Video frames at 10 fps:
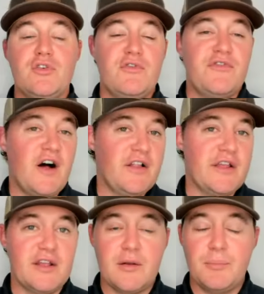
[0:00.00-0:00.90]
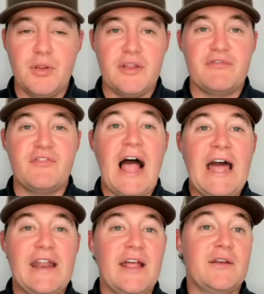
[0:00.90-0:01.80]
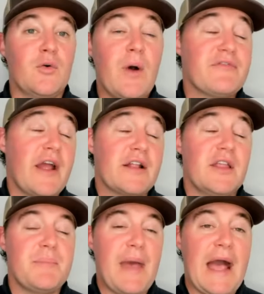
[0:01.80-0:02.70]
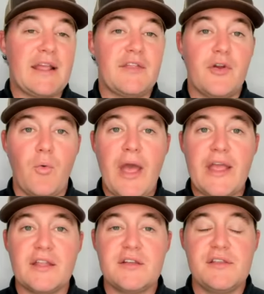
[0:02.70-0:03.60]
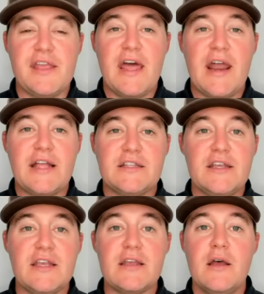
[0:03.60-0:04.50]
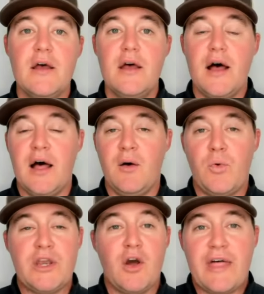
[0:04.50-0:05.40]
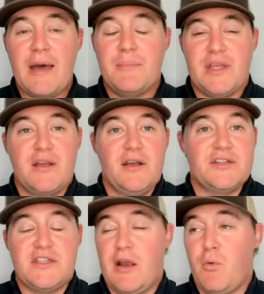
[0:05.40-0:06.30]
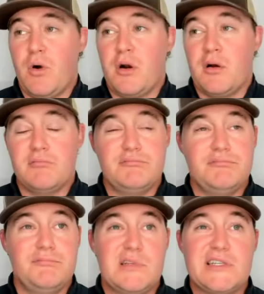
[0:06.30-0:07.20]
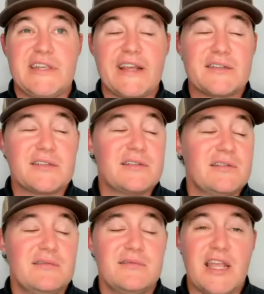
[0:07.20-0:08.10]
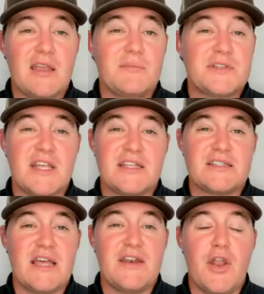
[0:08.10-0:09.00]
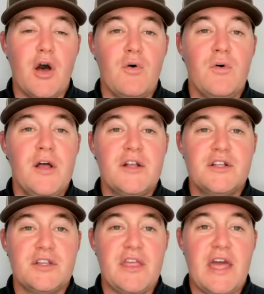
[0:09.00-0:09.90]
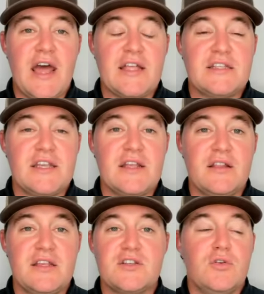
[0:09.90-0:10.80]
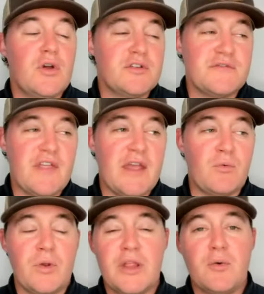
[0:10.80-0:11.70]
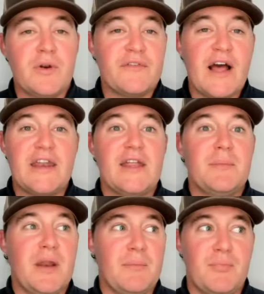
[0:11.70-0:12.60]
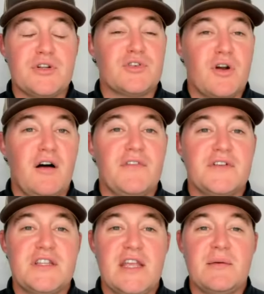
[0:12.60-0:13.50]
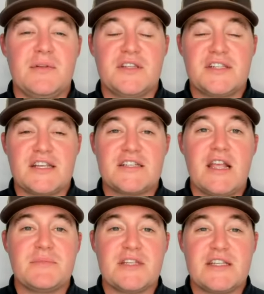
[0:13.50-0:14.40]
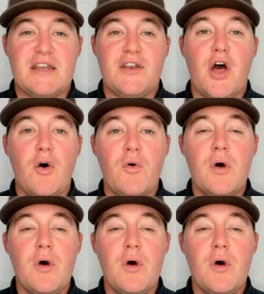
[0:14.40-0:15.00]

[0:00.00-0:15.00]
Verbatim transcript: falling completely flat and, quite frankly, backing their way into the NIT. Uh, we know that because there were six teams that said no to the NIT at least. Who knows if they really would have gotten in? But I'm pretty sure all the team, the six teams that said no